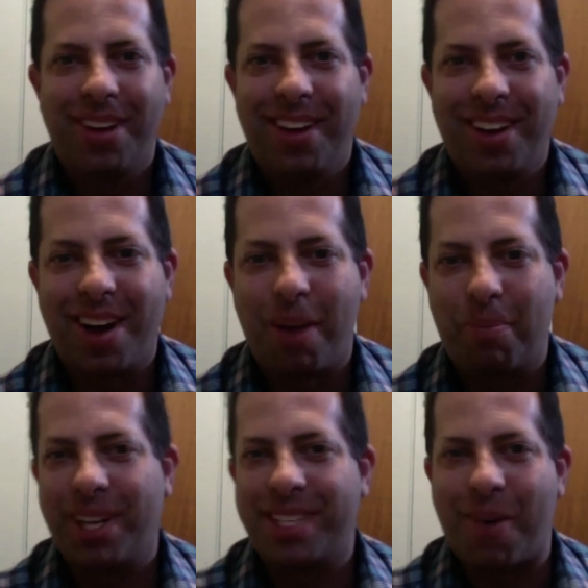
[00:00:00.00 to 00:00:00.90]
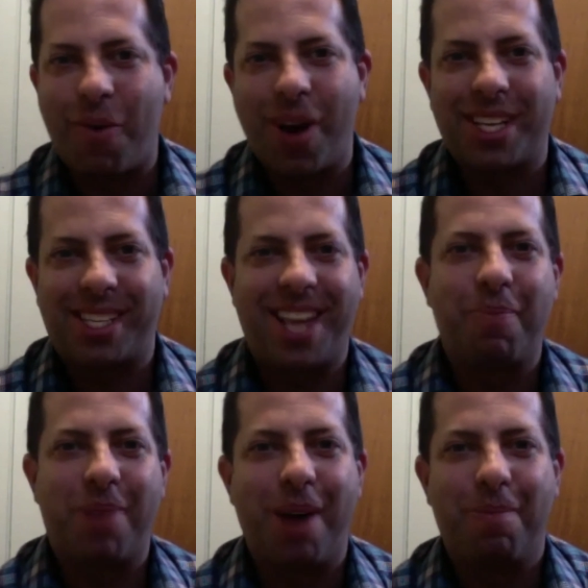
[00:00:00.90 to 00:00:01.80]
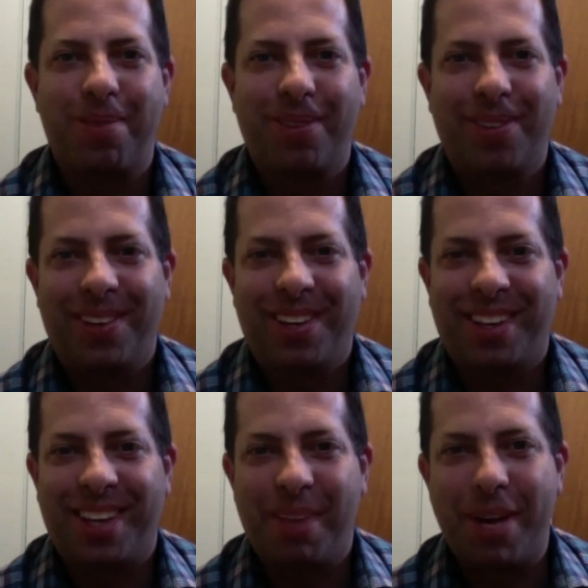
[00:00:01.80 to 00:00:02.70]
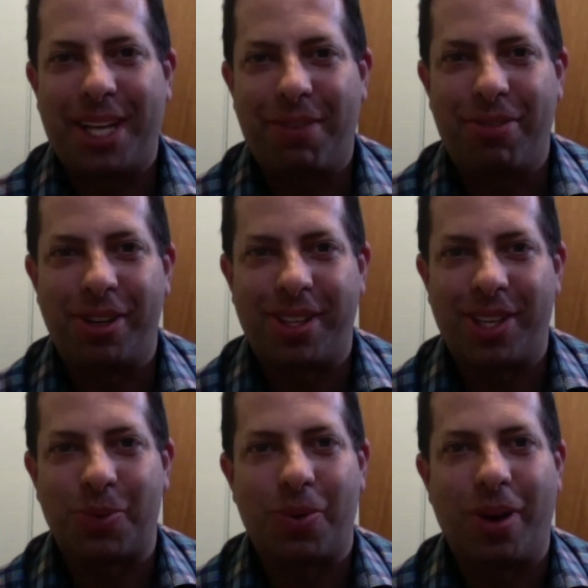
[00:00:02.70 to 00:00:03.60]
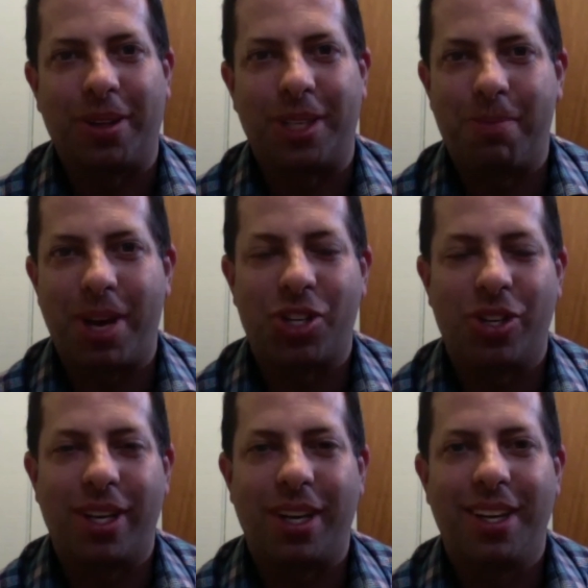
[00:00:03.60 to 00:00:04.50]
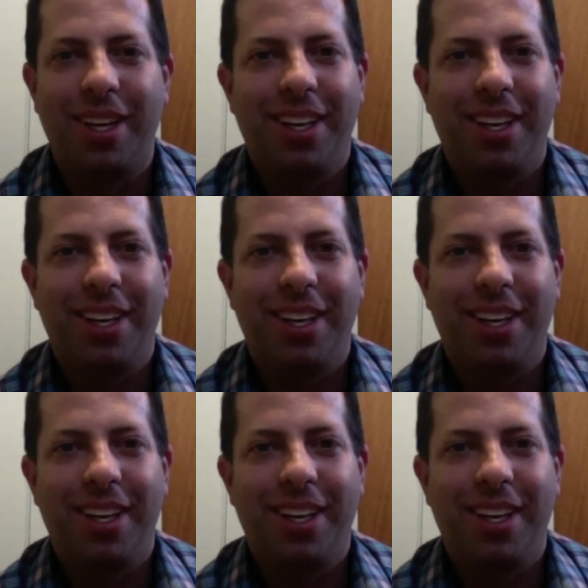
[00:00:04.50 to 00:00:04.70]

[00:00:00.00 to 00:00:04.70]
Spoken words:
companies that want to step up and make a difference in this world, especially